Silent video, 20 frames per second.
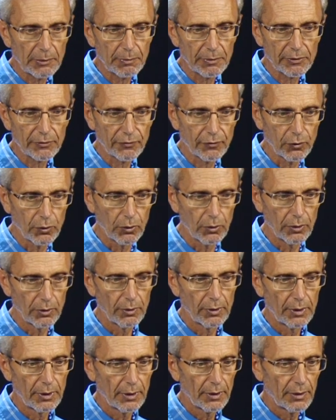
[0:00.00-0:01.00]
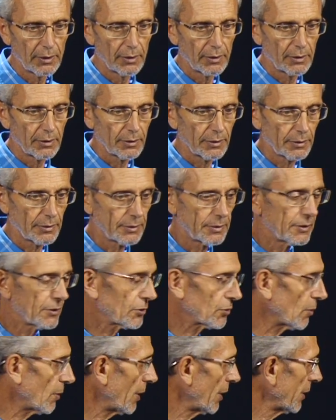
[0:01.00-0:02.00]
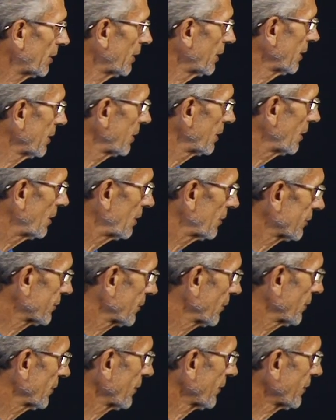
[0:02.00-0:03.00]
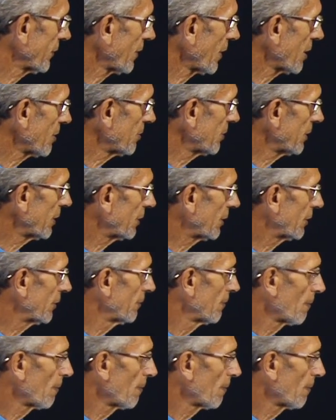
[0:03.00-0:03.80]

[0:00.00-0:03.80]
it full. This one, also the same here.